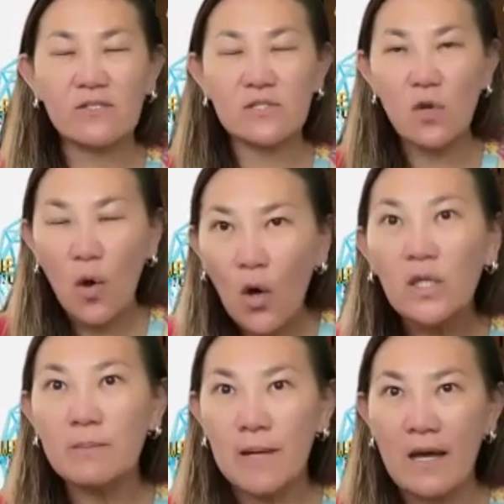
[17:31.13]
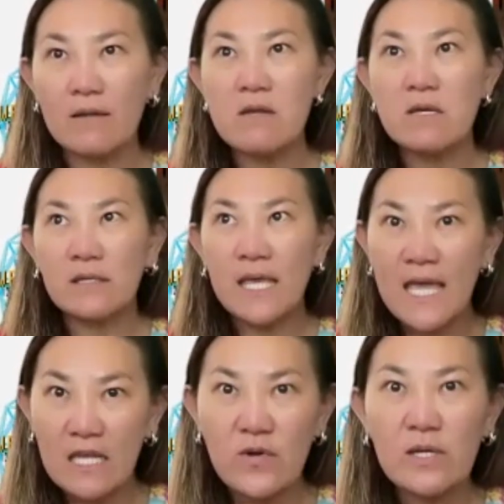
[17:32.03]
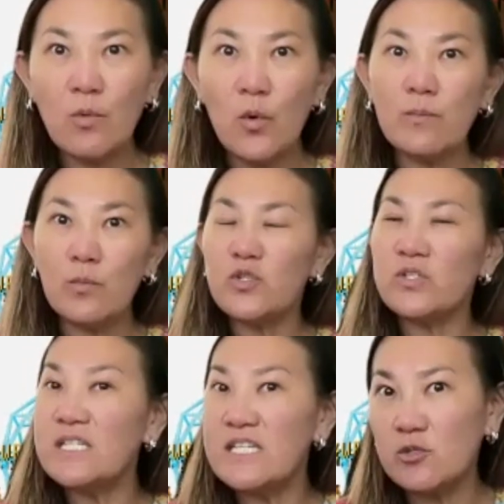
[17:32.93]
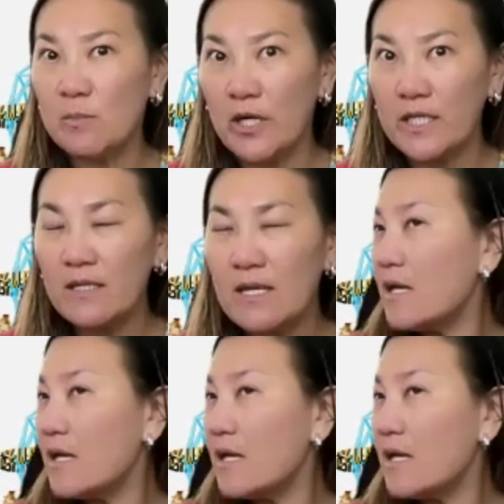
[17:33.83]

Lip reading: It's all about catering more and more to a niche market.